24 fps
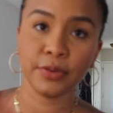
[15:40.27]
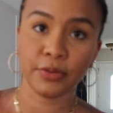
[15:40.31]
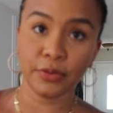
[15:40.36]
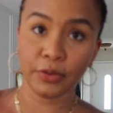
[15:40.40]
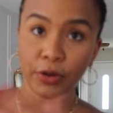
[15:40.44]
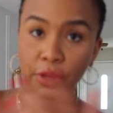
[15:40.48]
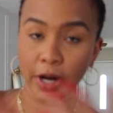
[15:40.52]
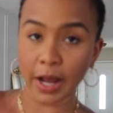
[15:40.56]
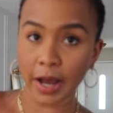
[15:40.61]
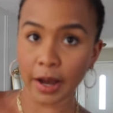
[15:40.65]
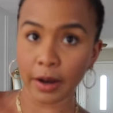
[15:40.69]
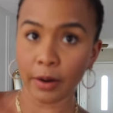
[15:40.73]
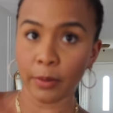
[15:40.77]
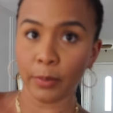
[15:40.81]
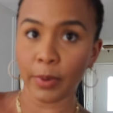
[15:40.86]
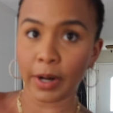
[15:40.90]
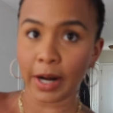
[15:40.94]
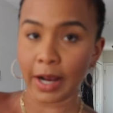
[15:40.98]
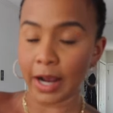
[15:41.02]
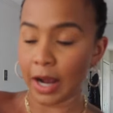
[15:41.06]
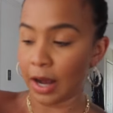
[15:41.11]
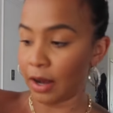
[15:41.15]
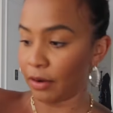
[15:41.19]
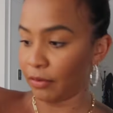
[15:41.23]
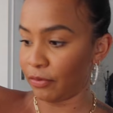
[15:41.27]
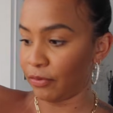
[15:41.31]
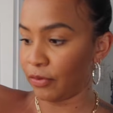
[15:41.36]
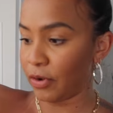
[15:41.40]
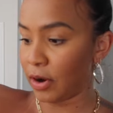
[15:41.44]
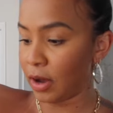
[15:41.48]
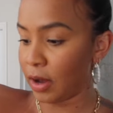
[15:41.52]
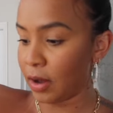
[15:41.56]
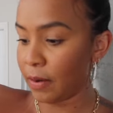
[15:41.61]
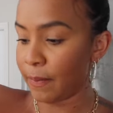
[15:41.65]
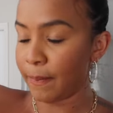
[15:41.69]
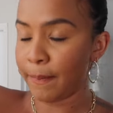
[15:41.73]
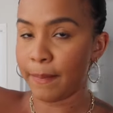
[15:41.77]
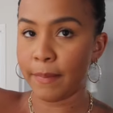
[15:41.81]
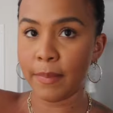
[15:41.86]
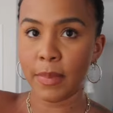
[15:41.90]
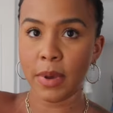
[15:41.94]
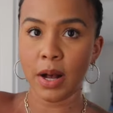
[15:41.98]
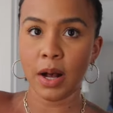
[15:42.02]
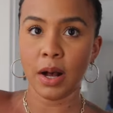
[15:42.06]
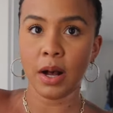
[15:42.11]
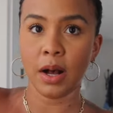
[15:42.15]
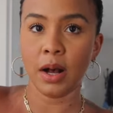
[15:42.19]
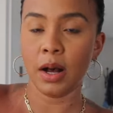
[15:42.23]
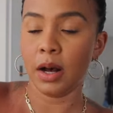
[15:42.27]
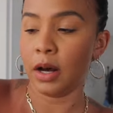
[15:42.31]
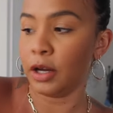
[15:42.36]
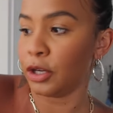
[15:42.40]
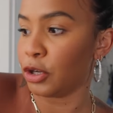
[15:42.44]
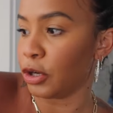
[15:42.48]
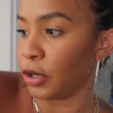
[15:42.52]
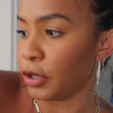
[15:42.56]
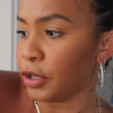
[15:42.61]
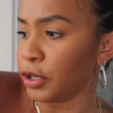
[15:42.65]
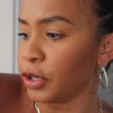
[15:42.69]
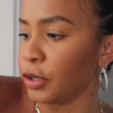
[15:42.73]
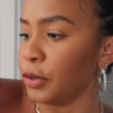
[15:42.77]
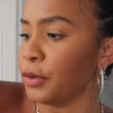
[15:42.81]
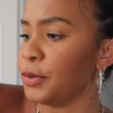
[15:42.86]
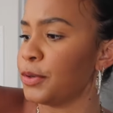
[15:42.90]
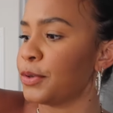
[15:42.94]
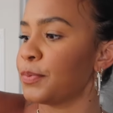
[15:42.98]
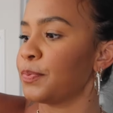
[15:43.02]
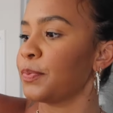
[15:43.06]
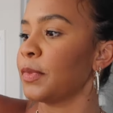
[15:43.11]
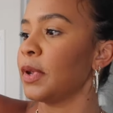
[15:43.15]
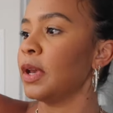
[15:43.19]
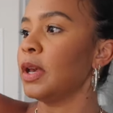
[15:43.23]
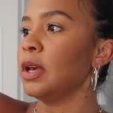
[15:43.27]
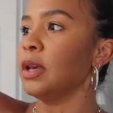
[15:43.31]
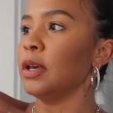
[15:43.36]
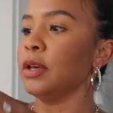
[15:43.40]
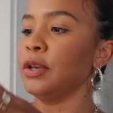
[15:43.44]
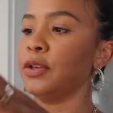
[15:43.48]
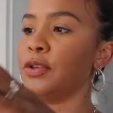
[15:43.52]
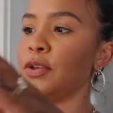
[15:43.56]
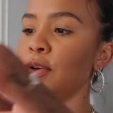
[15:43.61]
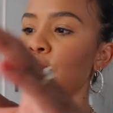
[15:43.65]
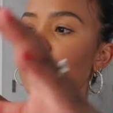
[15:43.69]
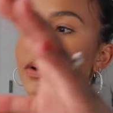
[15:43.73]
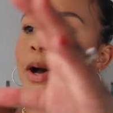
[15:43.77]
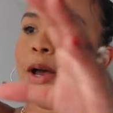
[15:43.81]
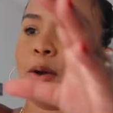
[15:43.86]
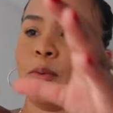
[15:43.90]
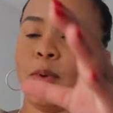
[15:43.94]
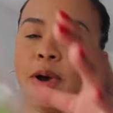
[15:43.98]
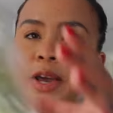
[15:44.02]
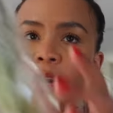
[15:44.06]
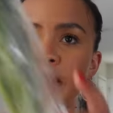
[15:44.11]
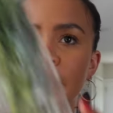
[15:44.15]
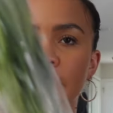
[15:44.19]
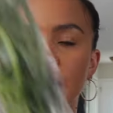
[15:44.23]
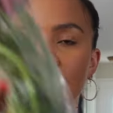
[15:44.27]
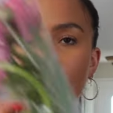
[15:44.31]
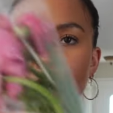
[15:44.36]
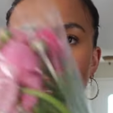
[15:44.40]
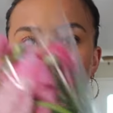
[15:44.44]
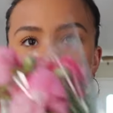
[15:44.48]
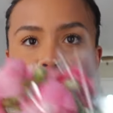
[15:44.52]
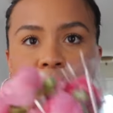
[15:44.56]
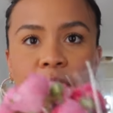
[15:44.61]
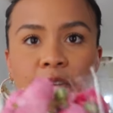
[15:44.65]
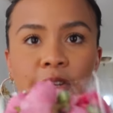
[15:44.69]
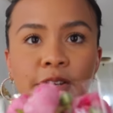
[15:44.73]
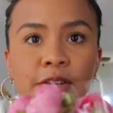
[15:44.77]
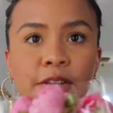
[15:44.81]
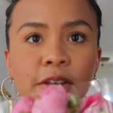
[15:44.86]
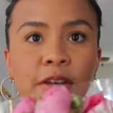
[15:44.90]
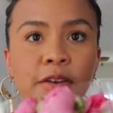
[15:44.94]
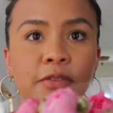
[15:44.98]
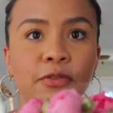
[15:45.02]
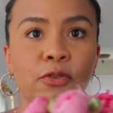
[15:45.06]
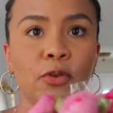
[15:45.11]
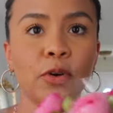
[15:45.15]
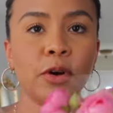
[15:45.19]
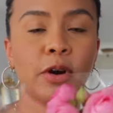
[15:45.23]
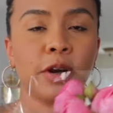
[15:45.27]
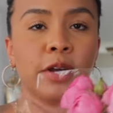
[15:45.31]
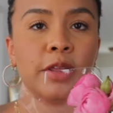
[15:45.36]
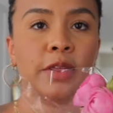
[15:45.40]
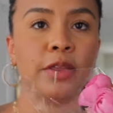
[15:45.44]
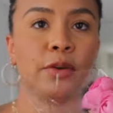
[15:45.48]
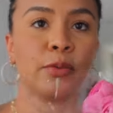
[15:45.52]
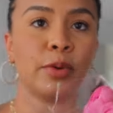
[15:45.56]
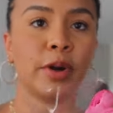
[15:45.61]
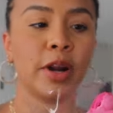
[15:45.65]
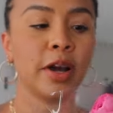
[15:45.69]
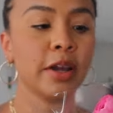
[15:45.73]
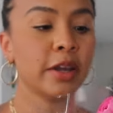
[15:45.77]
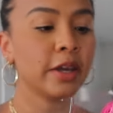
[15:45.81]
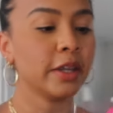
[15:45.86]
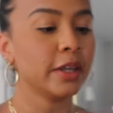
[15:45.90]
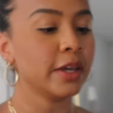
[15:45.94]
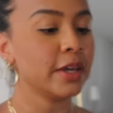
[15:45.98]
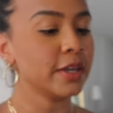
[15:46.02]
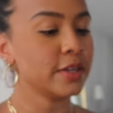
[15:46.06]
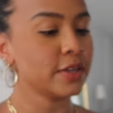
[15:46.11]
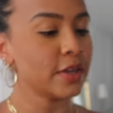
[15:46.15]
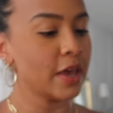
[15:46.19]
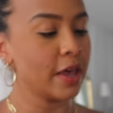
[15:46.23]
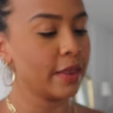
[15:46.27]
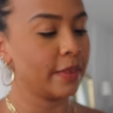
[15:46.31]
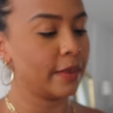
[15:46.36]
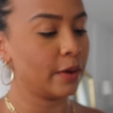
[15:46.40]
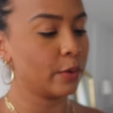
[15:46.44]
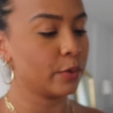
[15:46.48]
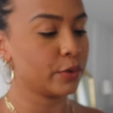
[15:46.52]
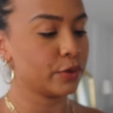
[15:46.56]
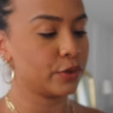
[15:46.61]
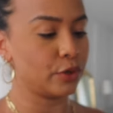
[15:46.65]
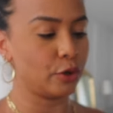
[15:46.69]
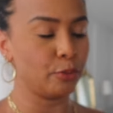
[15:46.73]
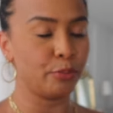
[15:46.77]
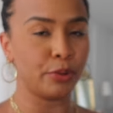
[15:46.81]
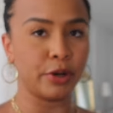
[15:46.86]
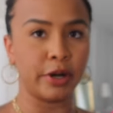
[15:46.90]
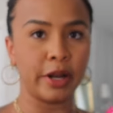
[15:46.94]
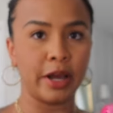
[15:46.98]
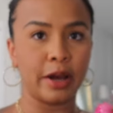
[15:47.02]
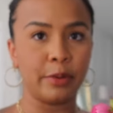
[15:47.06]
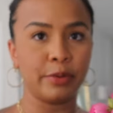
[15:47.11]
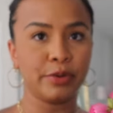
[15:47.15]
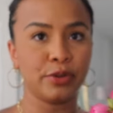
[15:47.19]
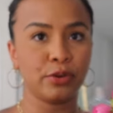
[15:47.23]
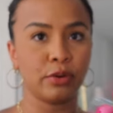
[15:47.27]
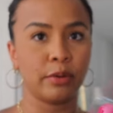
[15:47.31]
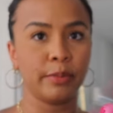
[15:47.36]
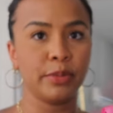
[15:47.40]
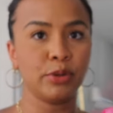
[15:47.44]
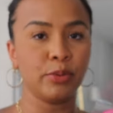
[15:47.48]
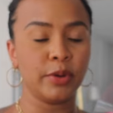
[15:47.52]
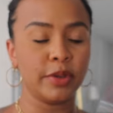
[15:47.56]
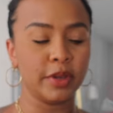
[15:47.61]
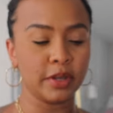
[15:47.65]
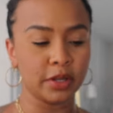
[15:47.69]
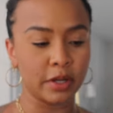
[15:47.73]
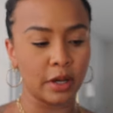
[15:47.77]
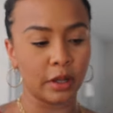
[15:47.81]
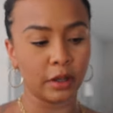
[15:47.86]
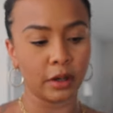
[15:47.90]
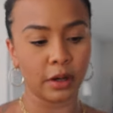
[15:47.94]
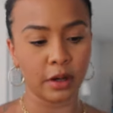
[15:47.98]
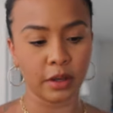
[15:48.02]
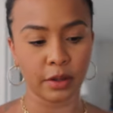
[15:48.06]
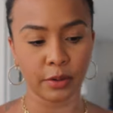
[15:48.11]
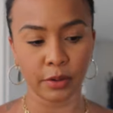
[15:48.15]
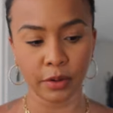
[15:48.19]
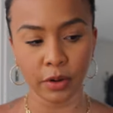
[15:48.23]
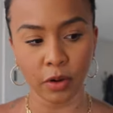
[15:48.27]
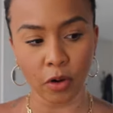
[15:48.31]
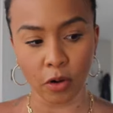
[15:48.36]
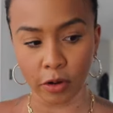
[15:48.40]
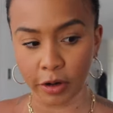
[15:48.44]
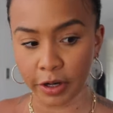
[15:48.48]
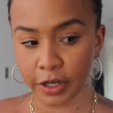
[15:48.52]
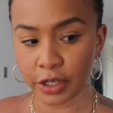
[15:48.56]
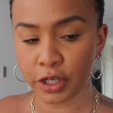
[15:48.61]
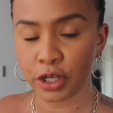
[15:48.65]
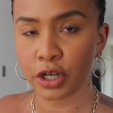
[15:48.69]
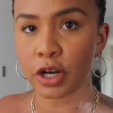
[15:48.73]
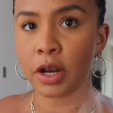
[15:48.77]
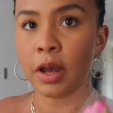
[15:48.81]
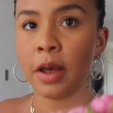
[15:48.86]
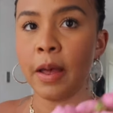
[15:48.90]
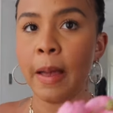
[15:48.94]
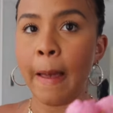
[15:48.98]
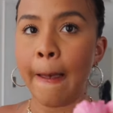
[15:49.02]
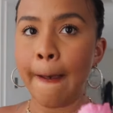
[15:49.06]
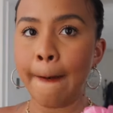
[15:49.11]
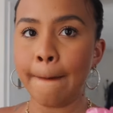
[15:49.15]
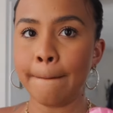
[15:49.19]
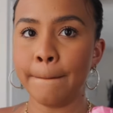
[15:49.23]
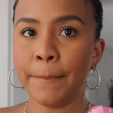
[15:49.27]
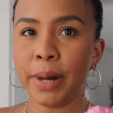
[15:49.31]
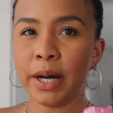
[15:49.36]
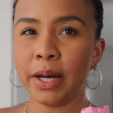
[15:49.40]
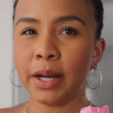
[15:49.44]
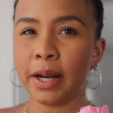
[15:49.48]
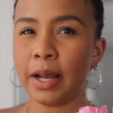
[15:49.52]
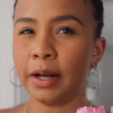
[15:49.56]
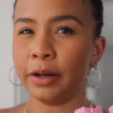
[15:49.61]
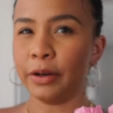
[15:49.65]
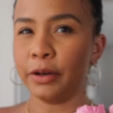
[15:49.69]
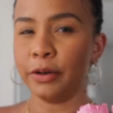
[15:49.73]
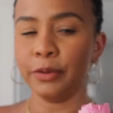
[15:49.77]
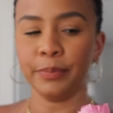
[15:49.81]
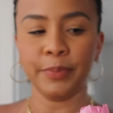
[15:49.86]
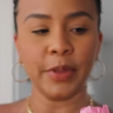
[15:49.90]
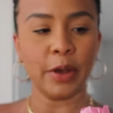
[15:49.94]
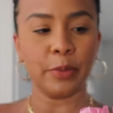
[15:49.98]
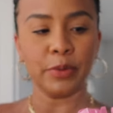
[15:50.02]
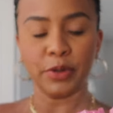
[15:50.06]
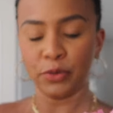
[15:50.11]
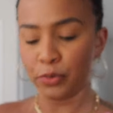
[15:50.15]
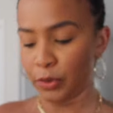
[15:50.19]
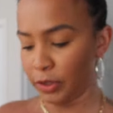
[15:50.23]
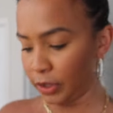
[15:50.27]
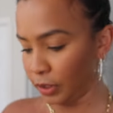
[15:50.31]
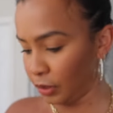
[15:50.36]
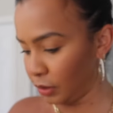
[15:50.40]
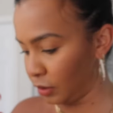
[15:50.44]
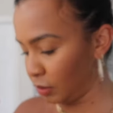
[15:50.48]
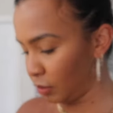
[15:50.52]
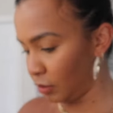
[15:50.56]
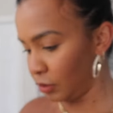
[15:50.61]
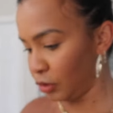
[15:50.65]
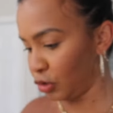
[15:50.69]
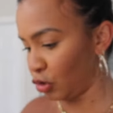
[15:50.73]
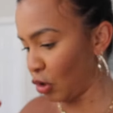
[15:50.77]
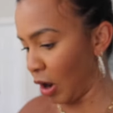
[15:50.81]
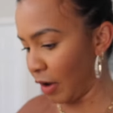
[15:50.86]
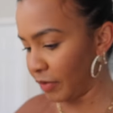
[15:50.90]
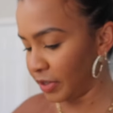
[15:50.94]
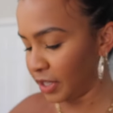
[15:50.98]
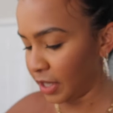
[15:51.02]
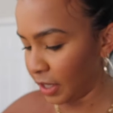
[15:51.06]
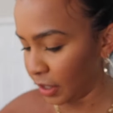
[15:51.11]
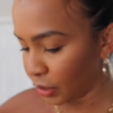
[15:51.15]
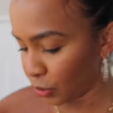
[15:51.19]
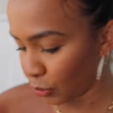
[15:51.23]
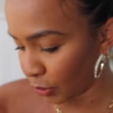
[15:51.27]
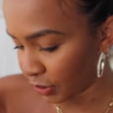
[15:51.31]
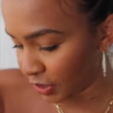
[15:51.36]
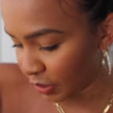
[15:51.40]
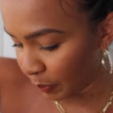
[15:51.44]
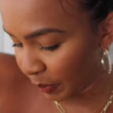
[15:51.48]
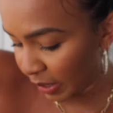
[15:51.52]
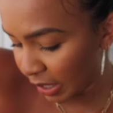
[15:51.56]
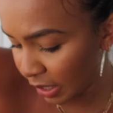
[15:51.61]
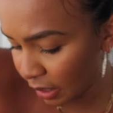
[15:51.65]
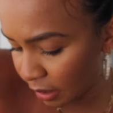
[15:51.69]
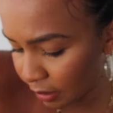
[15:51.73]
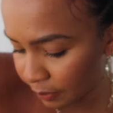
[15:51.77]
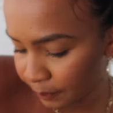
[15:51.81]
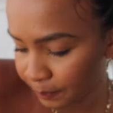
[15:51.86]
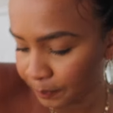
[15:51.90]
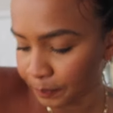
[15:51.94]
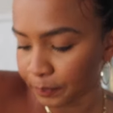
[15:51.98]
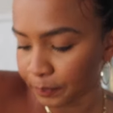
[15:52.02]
for now what I got from Trader Joe's. So I went in obviously for the ranunculus, and they were so pretty. I was torn between this color or the orange, but I don't know. I was really gravitating towards the pink.